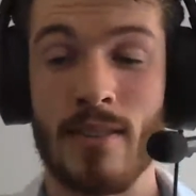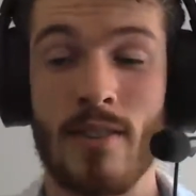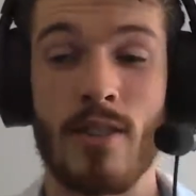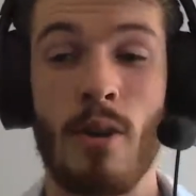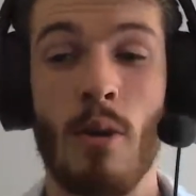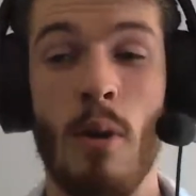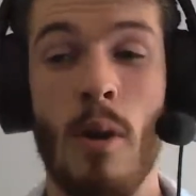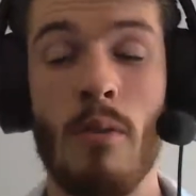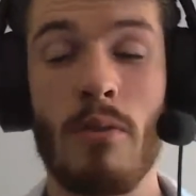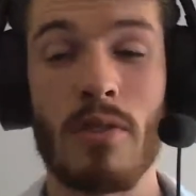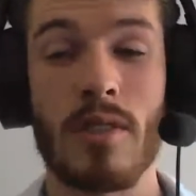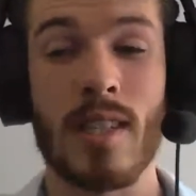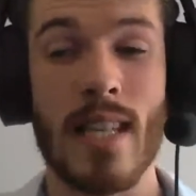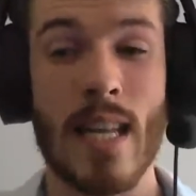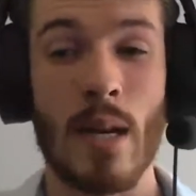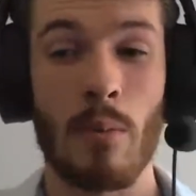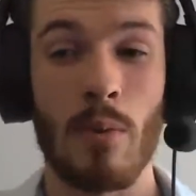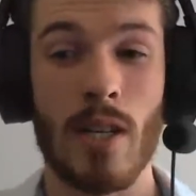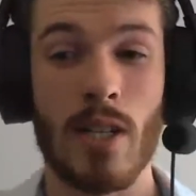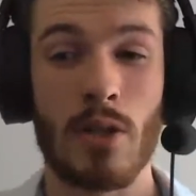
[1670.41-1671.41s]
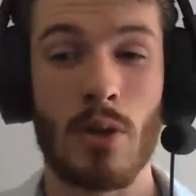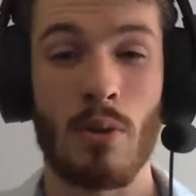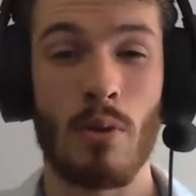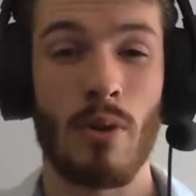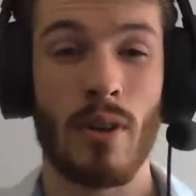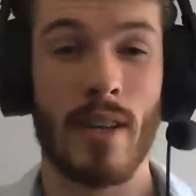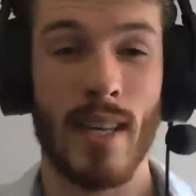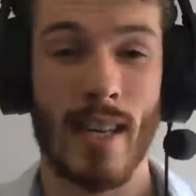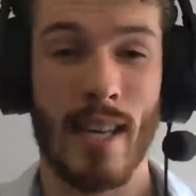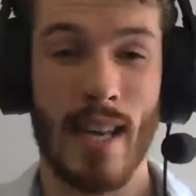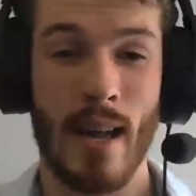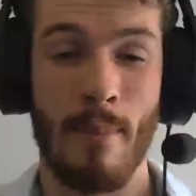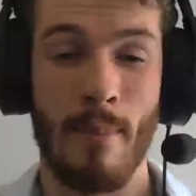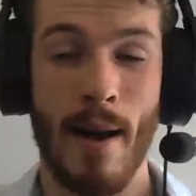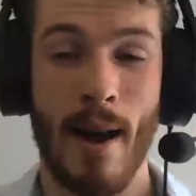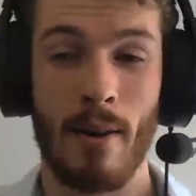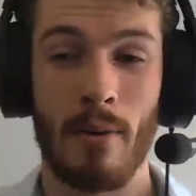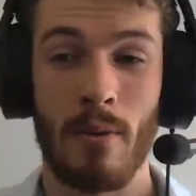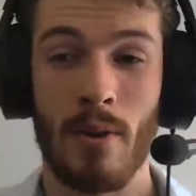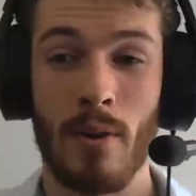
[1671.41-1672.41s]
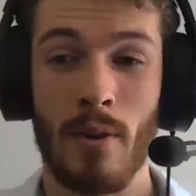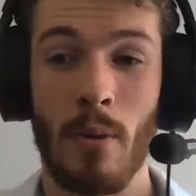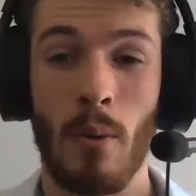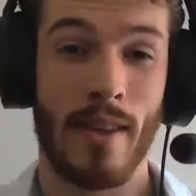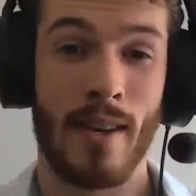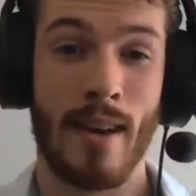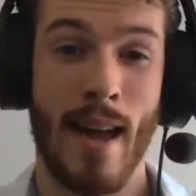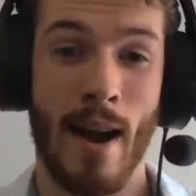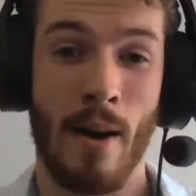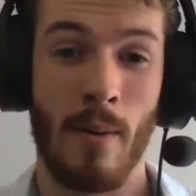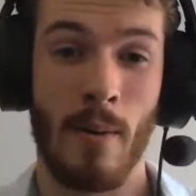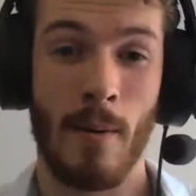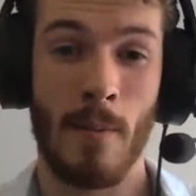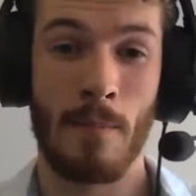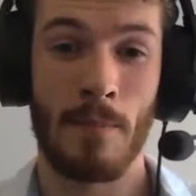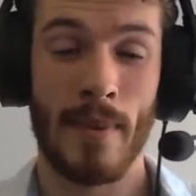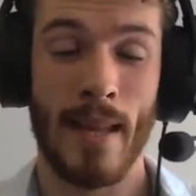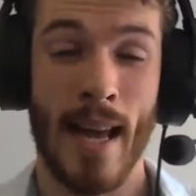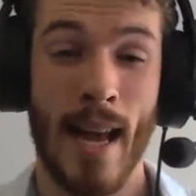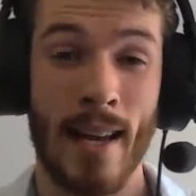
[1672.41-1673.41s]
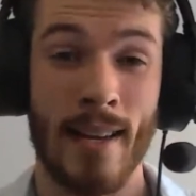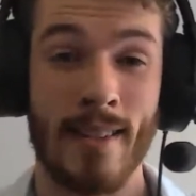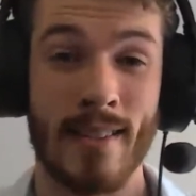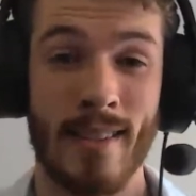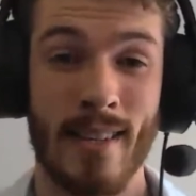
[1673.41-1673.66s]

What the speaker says: So obviously we're talking about weather now